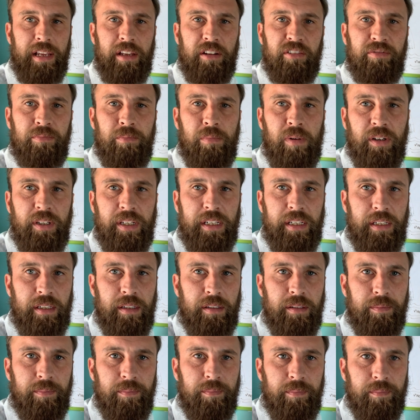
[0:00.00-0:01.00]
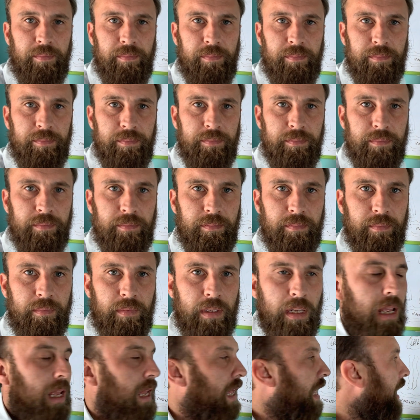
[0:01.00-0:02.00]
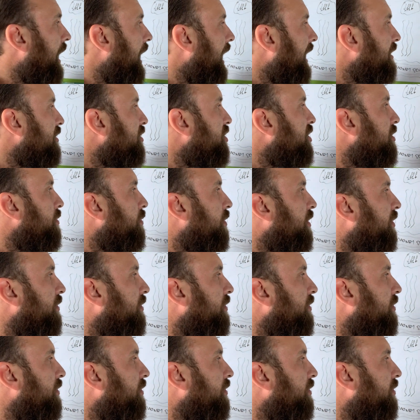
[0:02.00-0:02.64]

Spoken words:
of money, and you